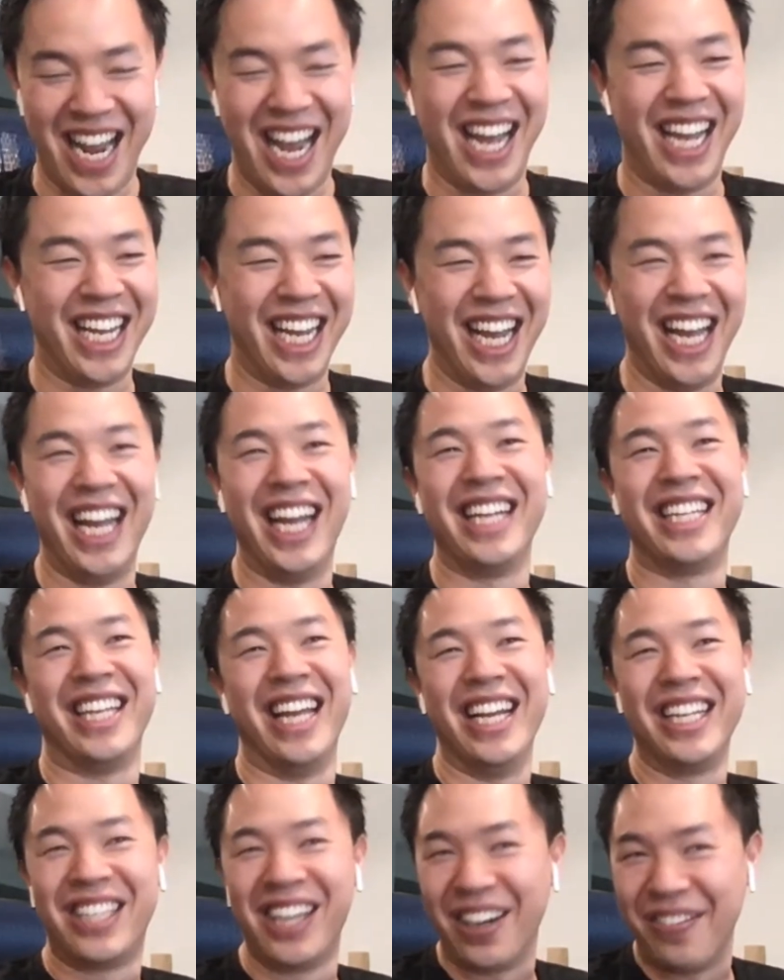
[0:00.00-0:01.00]
yeah, yeah.
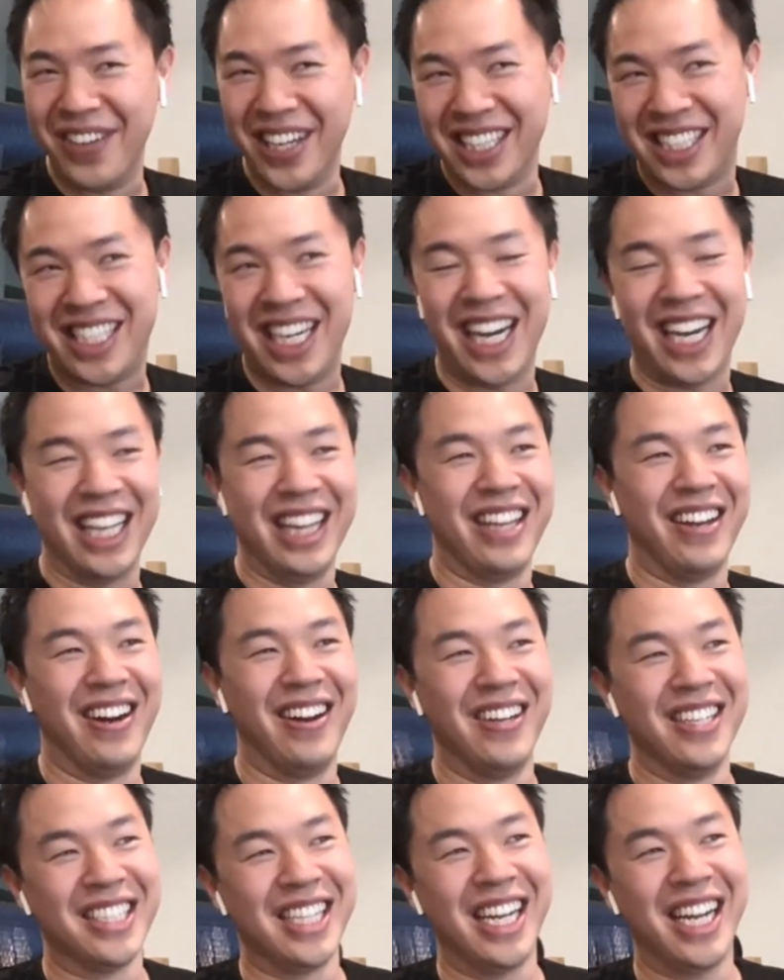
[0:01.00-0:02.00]
It took me a second there,
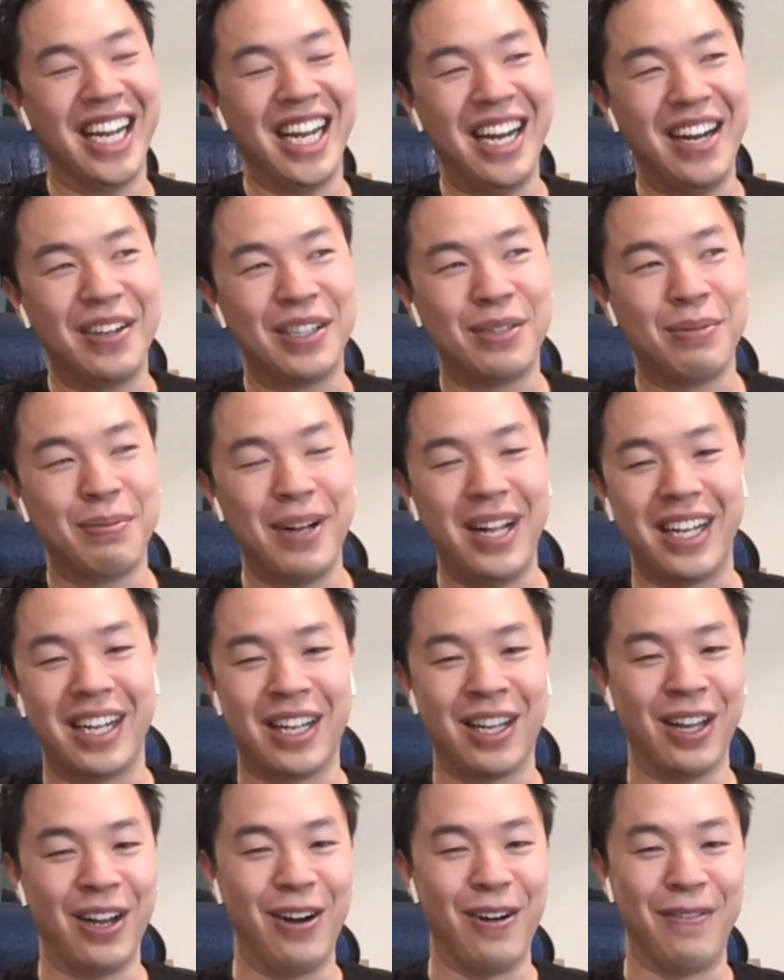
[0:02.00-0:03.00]
and I was like, oh, I should probably
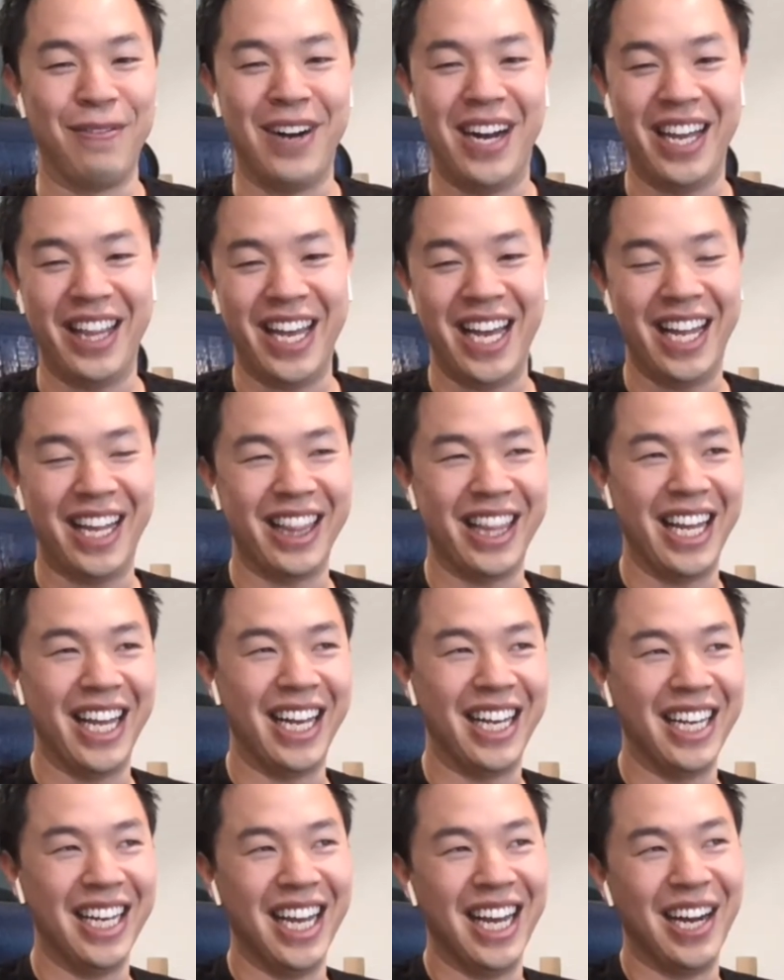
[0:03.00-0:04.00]
clarify that
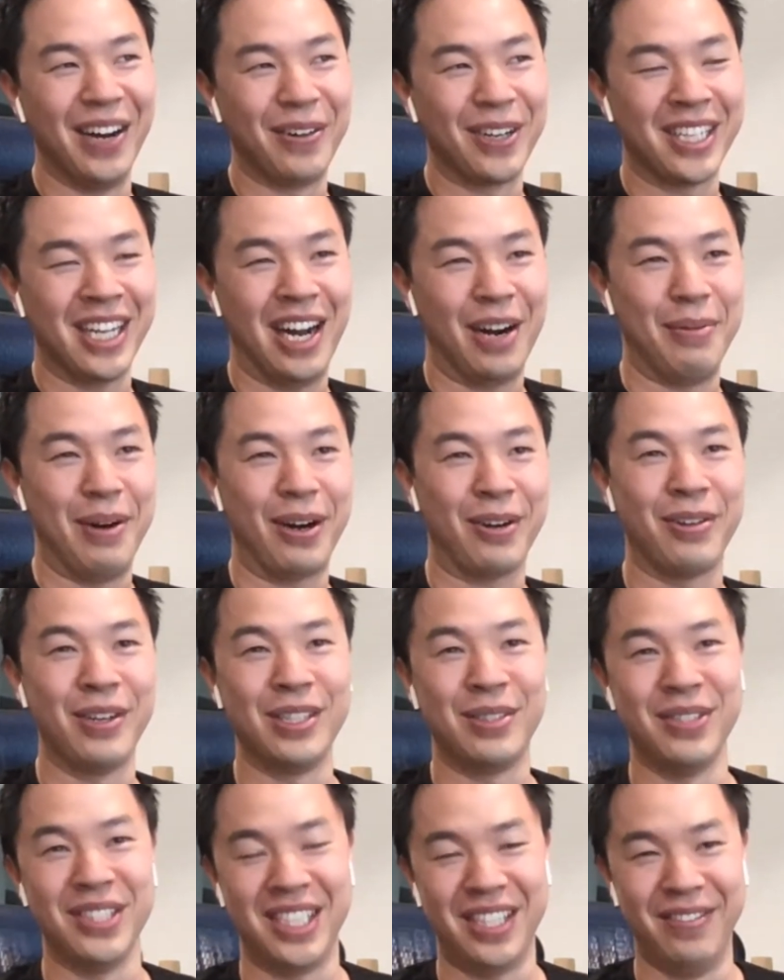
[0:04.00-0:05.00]
we're talking about
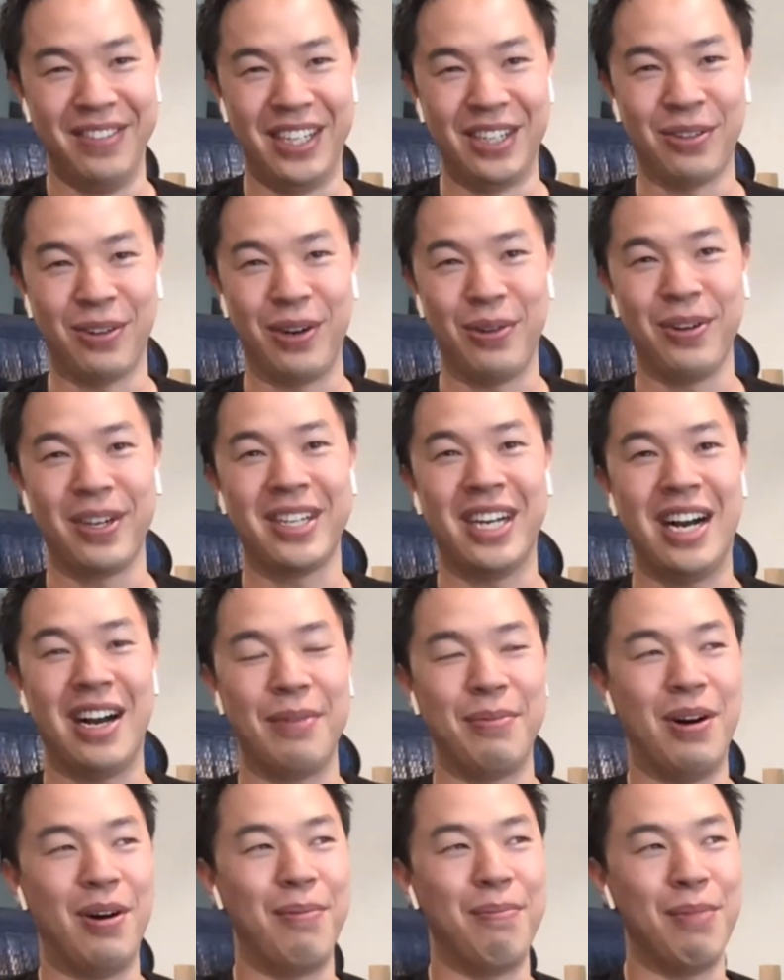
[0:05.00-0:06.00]
Christmas inventory. We're
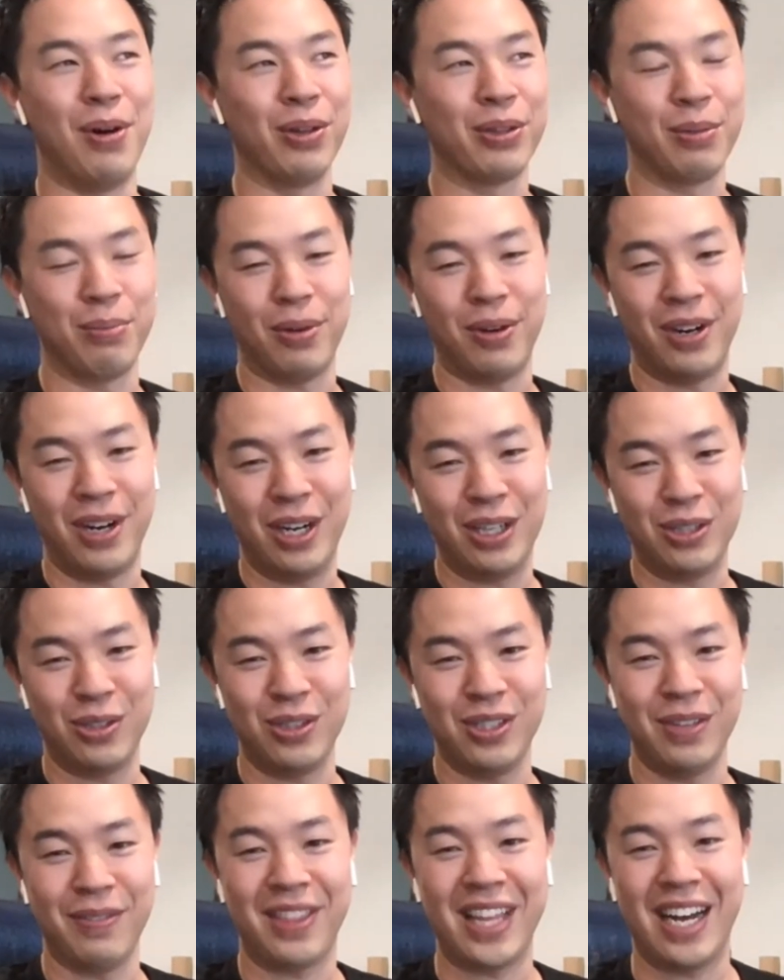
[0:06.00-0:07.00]
talking about multiple
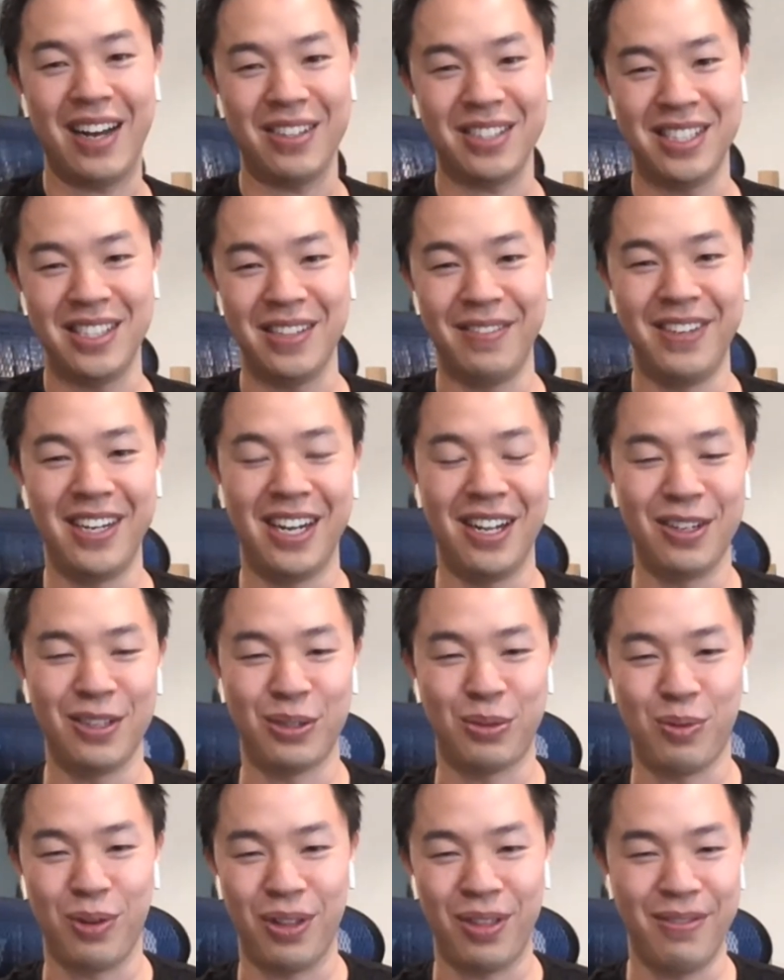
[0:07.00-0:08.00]
hundreds of thousands of
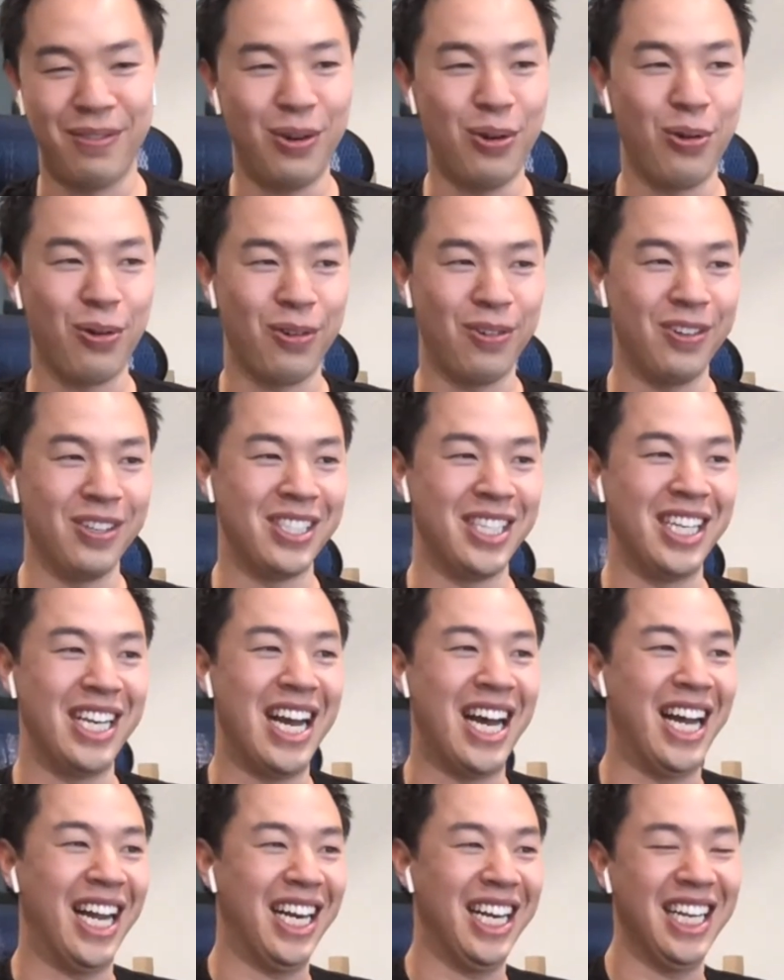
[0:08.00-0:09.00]
dollars worth of orders, and
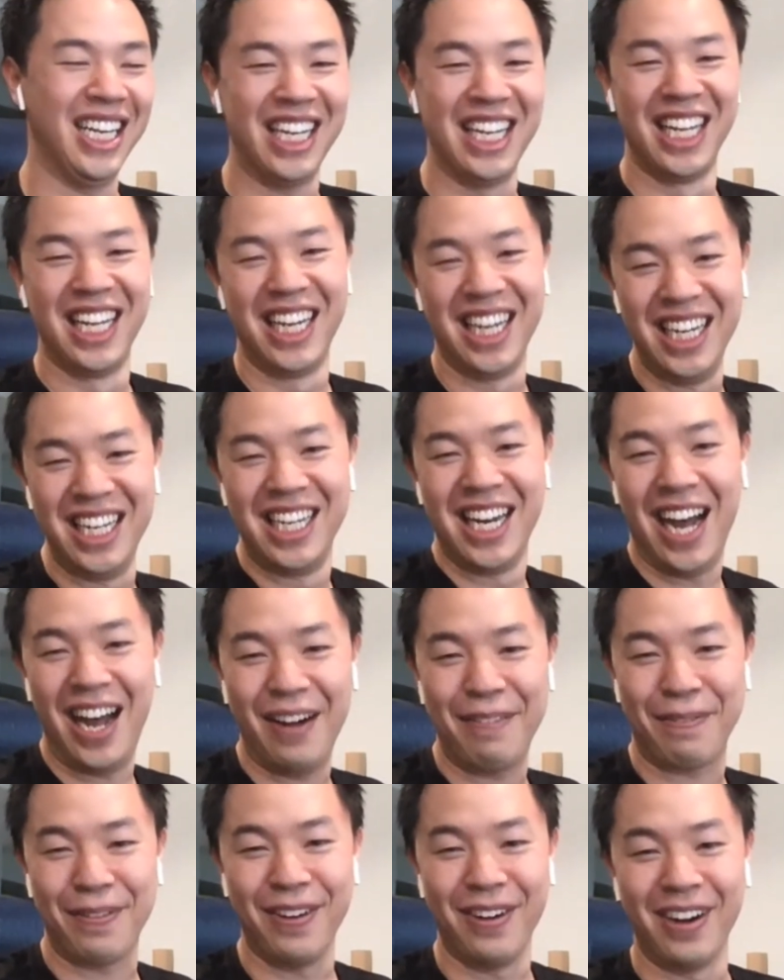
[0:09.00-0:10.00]

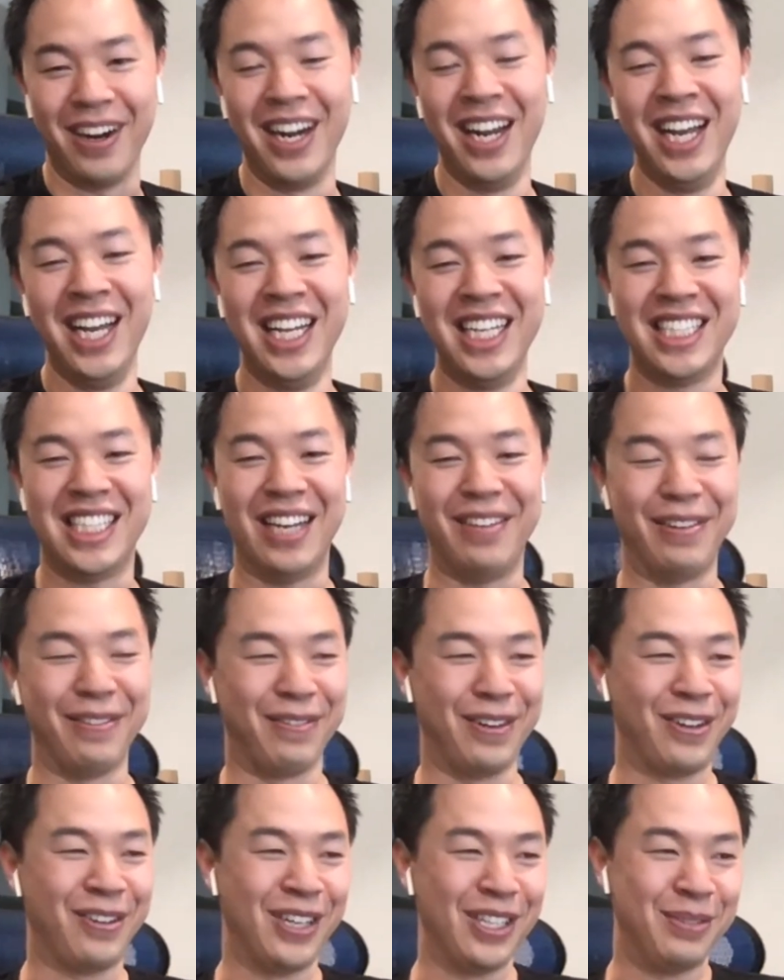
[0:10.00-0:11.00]
not for
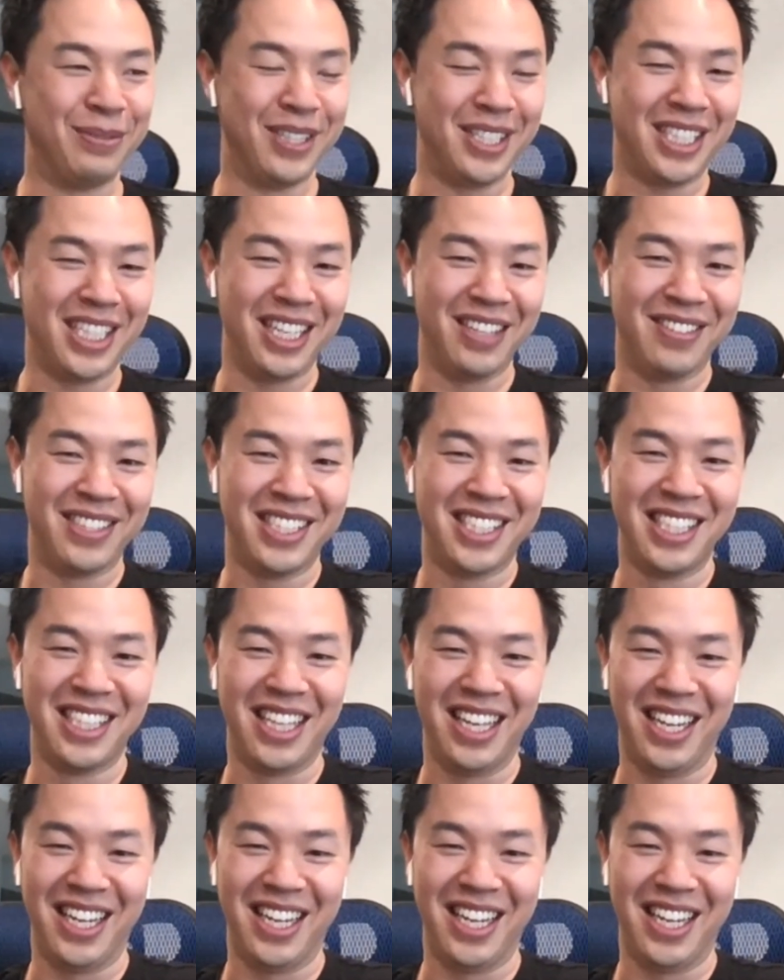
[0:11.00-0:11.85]
saving for Christmas gifts.